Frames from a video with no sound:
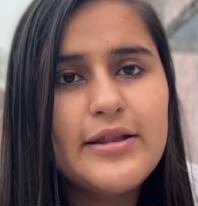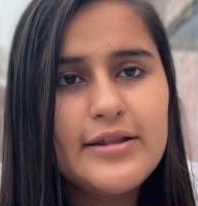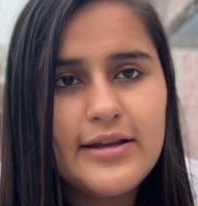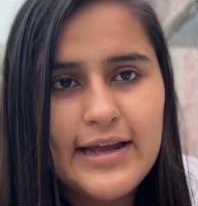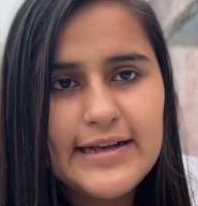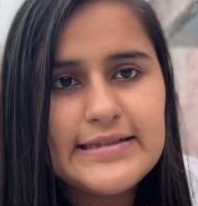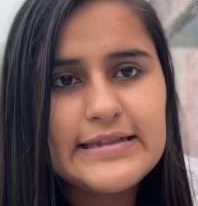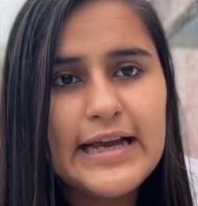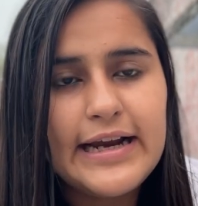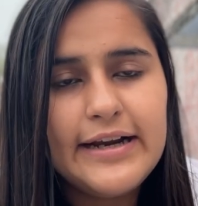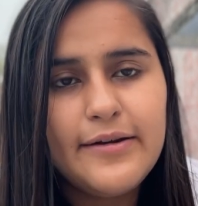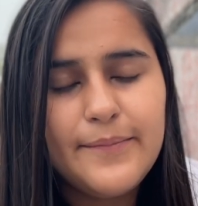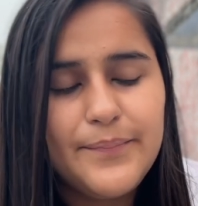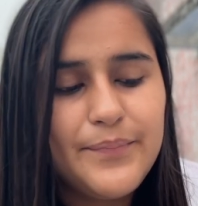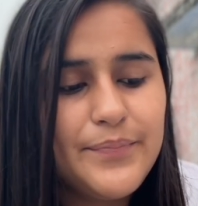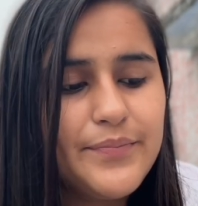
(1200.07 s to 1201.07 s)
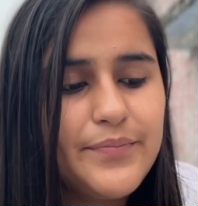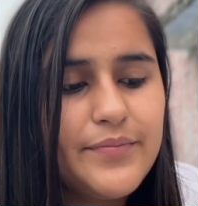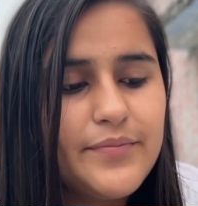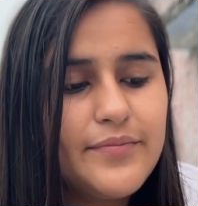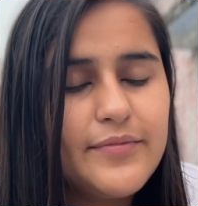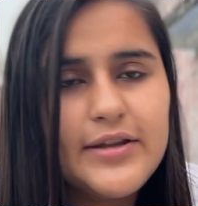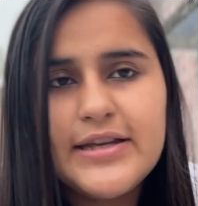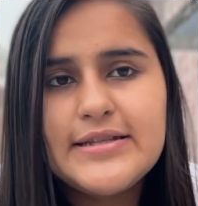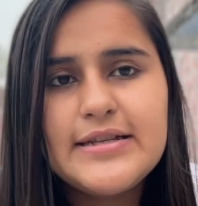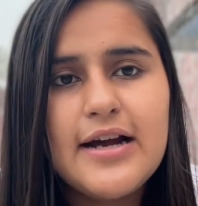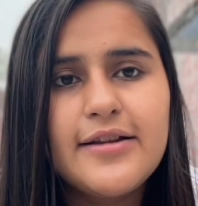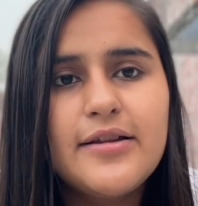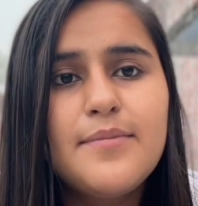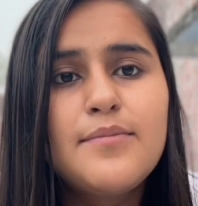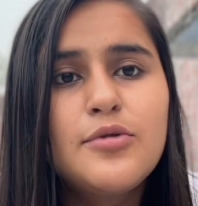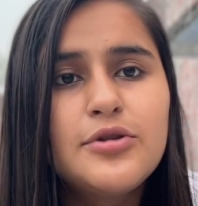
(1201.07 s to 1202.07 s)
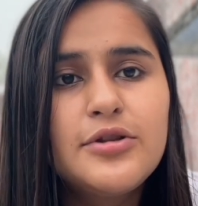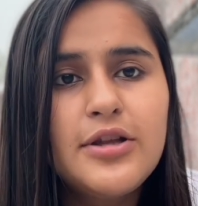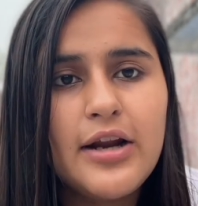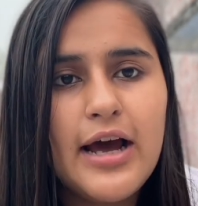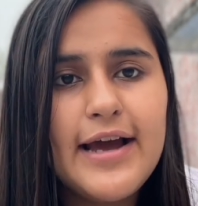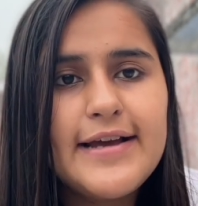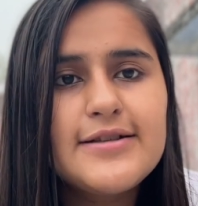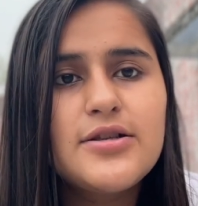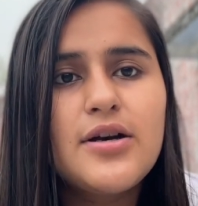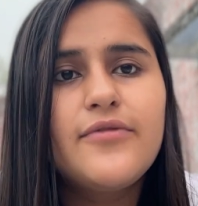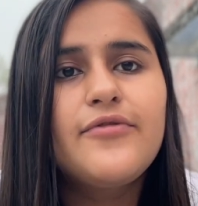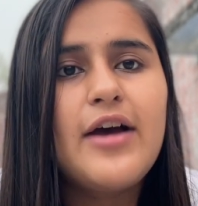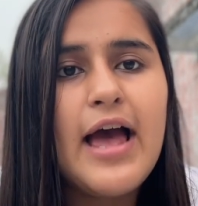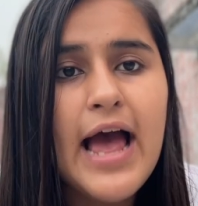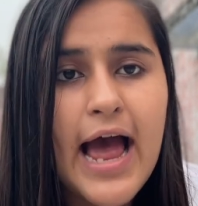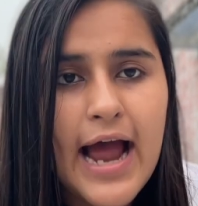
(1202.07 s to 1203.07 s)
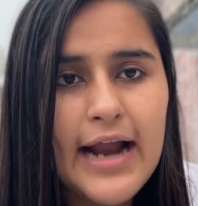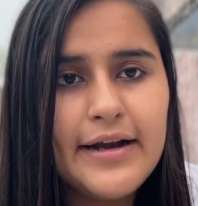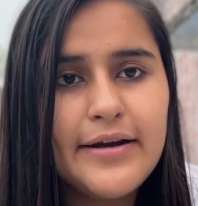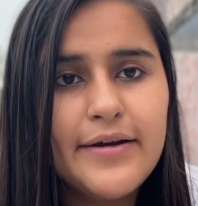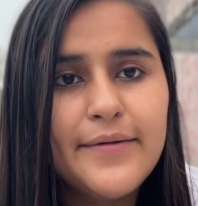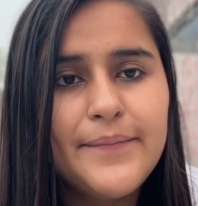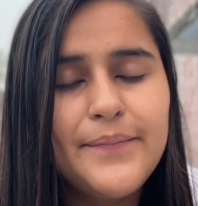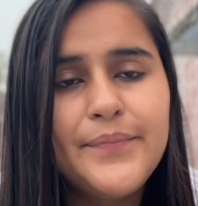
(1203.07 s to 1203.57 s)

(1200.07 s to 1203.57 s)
the next slide. These are the mudrais of hand.